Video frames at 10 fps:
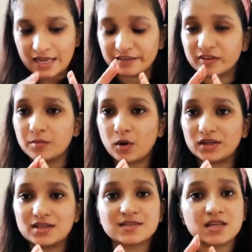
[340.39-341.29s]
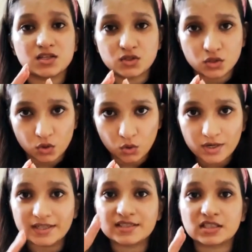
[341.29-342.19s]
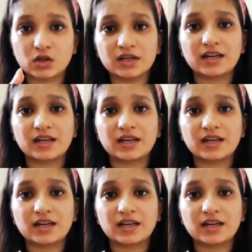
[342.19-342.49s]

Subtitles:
if your body says no, it's not